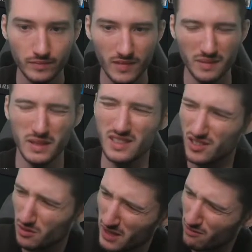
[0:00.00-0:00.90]
I mean,
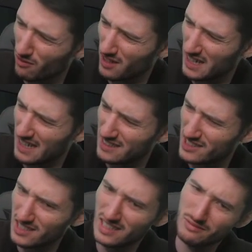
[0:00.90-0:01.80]
so many
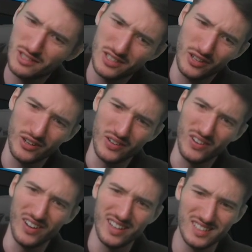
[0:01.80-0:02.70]
one-landers, like, what's going
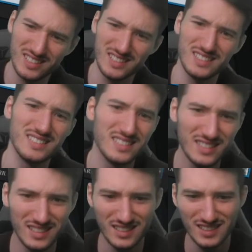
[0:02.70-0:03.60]
on? That's just